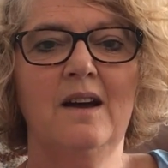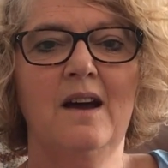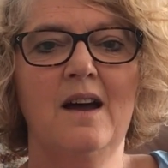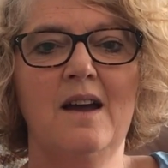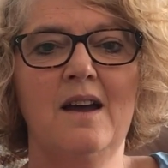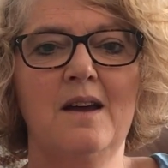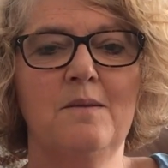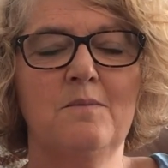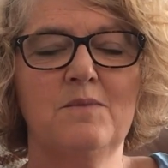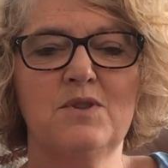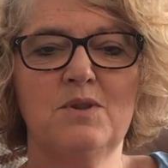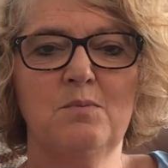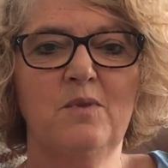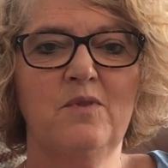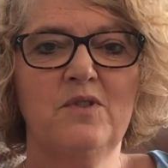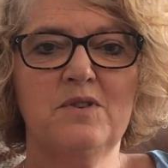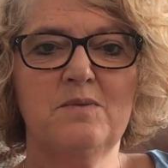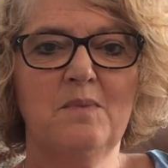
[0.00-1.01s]

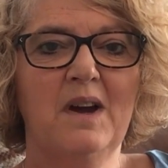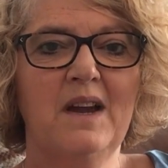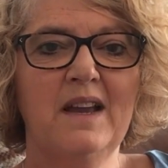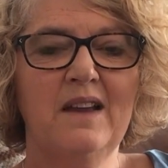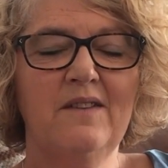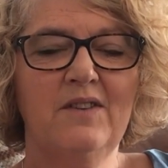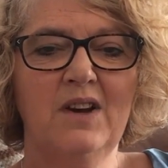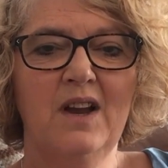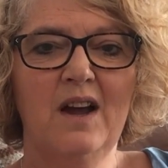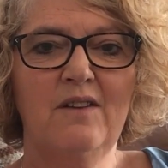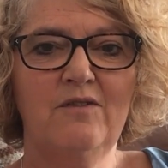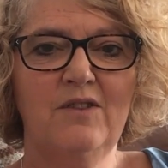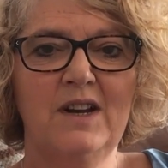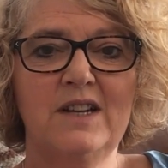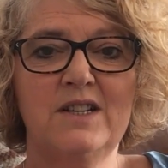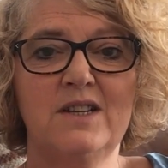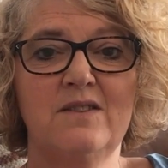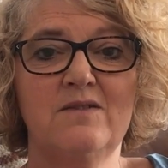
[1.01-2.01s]
some of us might even have
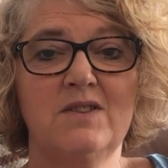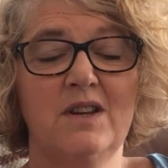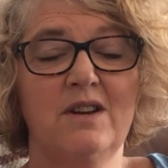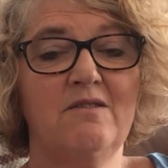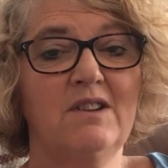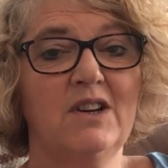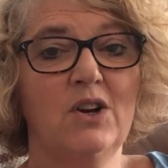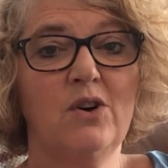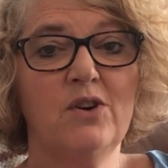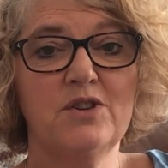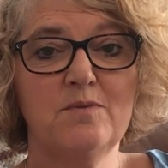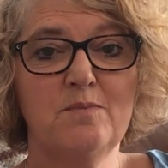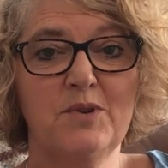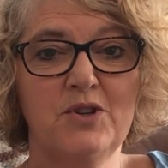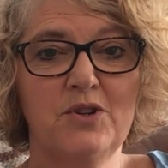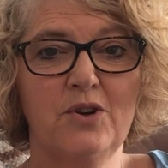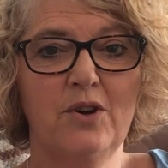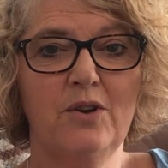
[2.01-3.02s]
relatives that are in
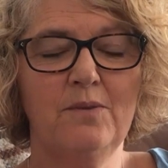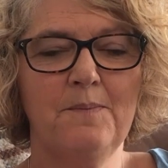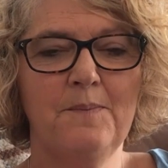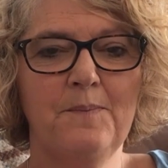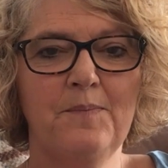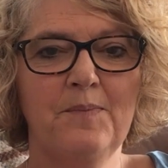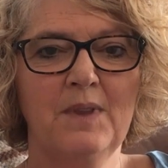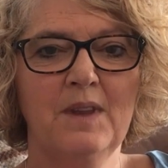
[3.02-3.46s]
hospital.